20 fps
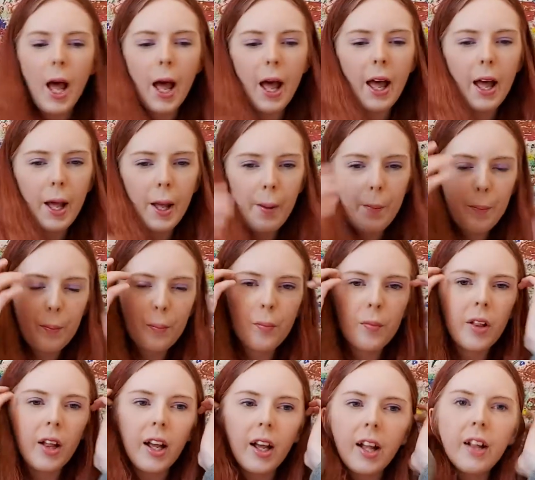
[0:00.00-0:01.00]
And
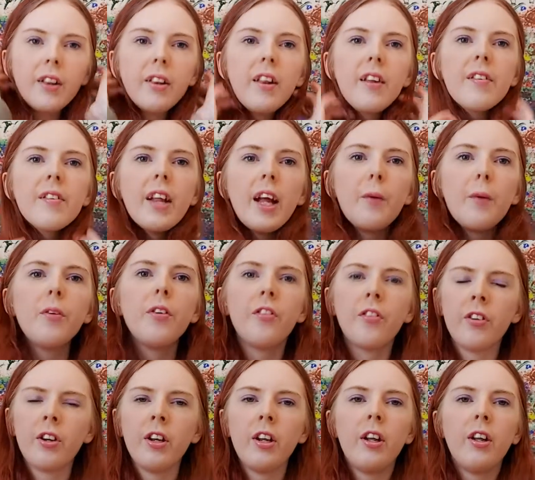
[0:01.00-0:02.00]
this time we're just
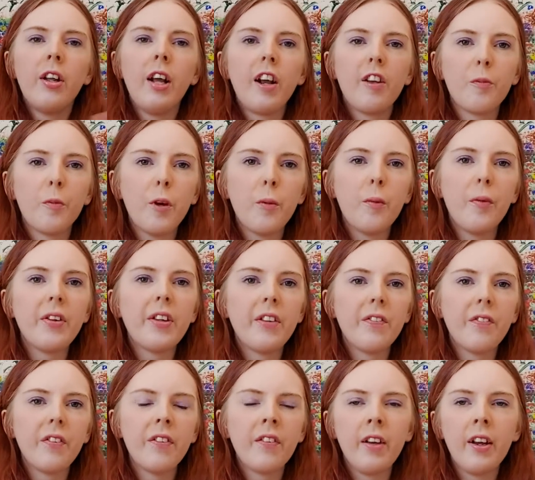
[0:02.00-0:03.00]
going to experiment with
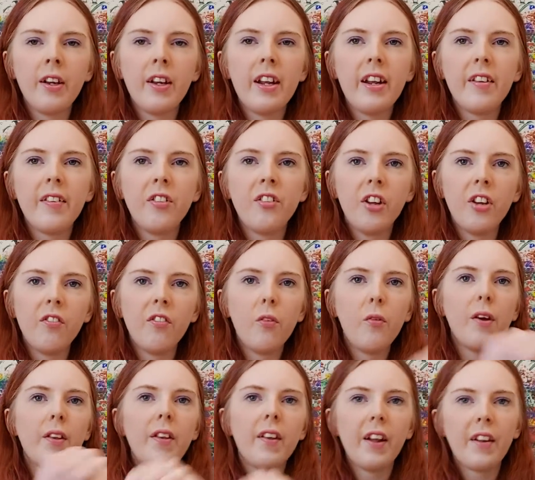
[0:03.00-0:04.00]
different techniques in general,
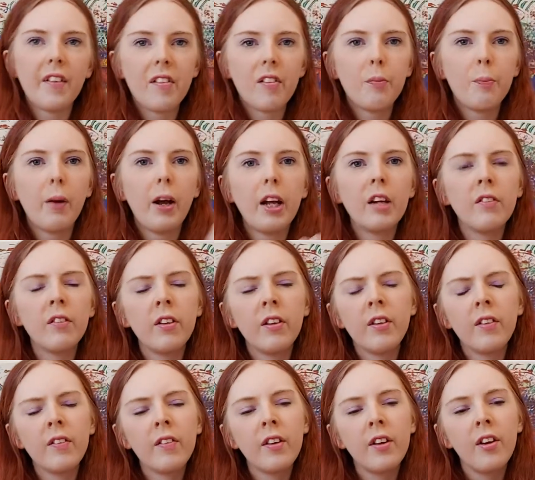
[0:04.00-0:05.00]
whether that's
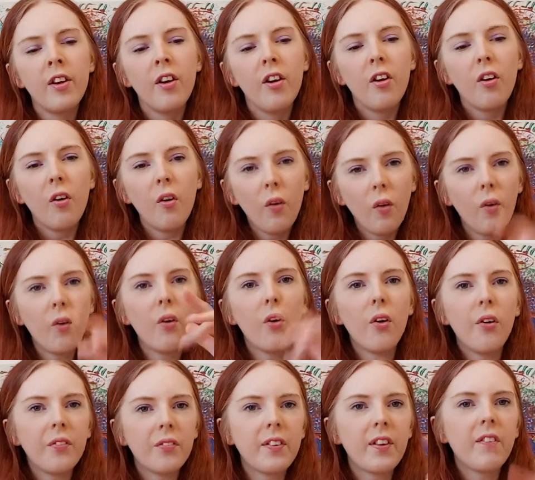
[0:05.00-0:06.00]
spirals
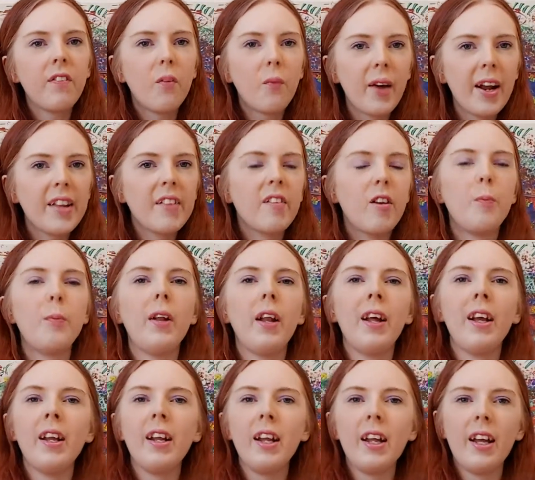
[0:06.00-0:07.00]
or different ways of
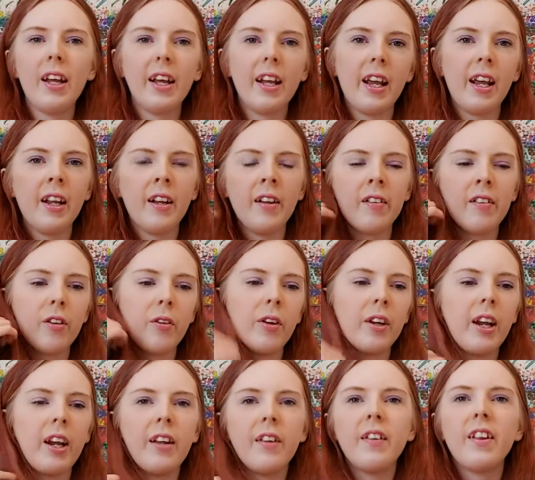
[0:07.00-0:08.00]
applying it again. So
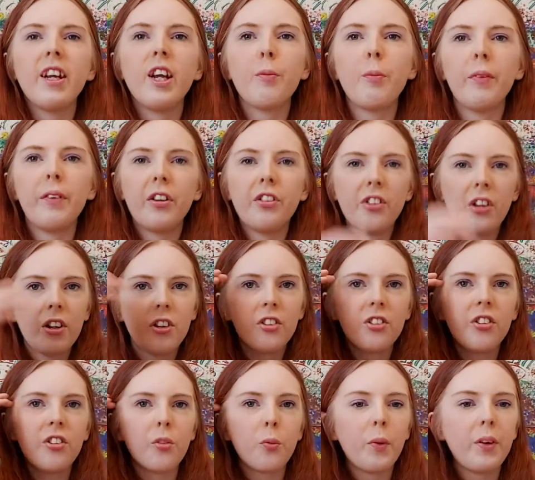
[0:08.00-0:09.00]
again, think about the
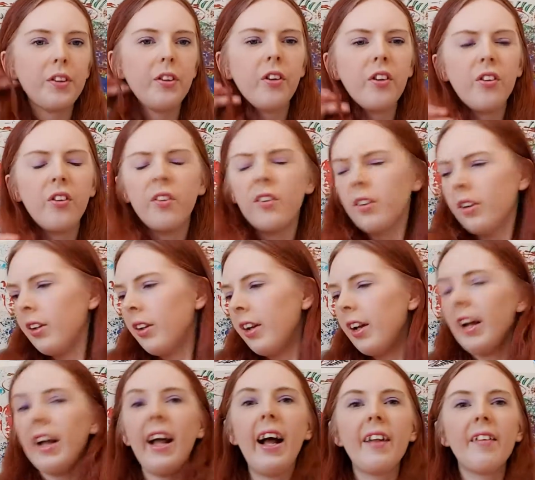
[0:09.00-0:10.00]
gestures when you're
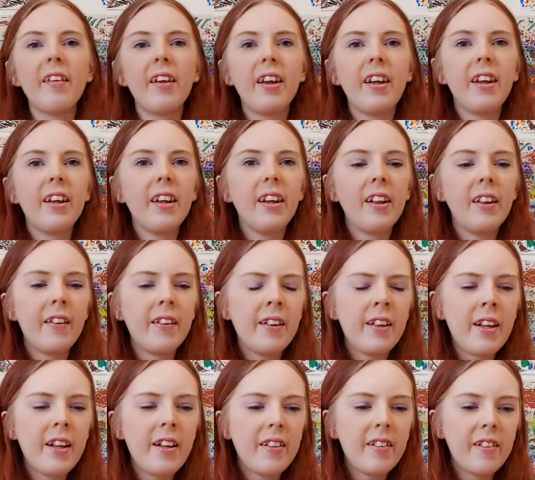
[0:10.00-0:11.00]
adding
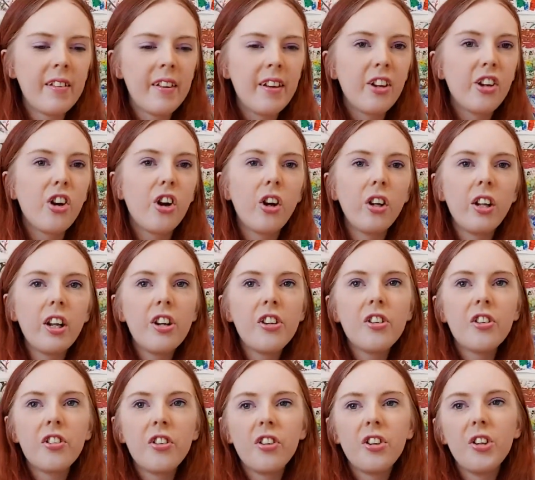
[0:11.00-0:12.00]
these colours
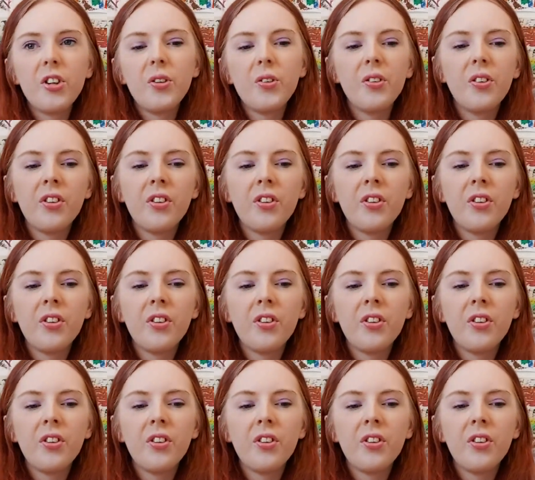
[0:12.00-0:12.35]
to